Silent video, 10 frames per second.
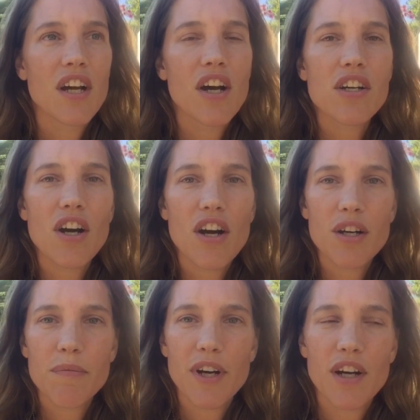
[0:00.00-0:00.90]
a
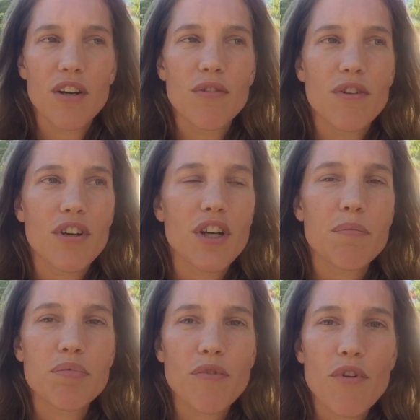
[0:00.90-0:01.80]
karma or a
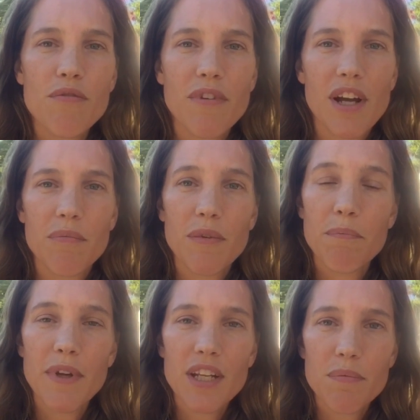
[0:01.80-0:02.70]
program,
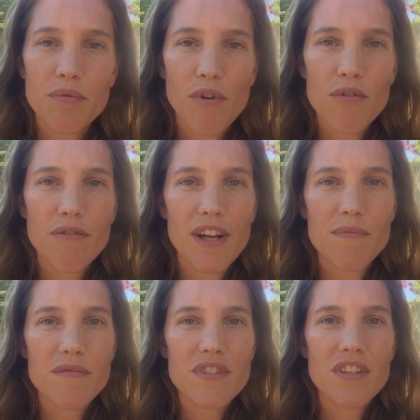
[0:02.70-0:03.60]
many
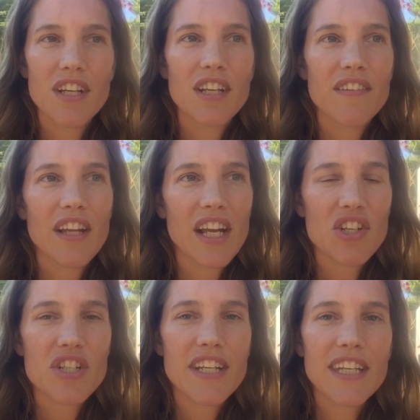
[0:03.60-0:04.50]
programs that
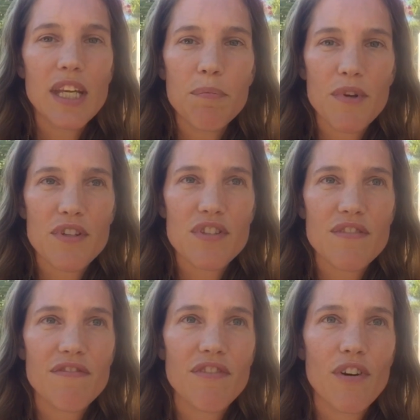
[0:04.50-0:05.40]
actually keep
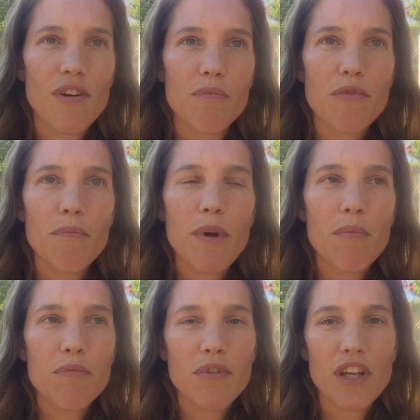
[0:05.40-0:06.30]
us from
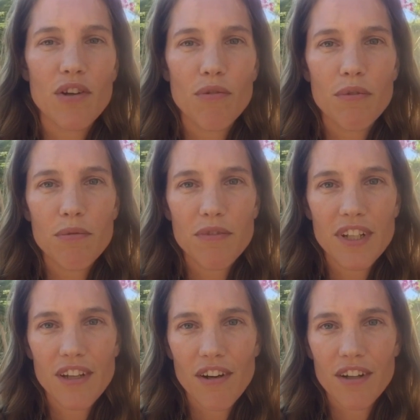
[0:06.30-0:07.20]
remembering who we
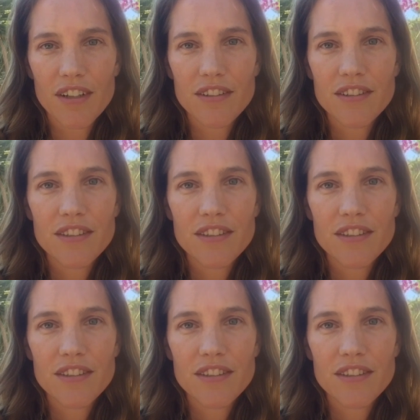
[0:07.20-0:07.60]
really are.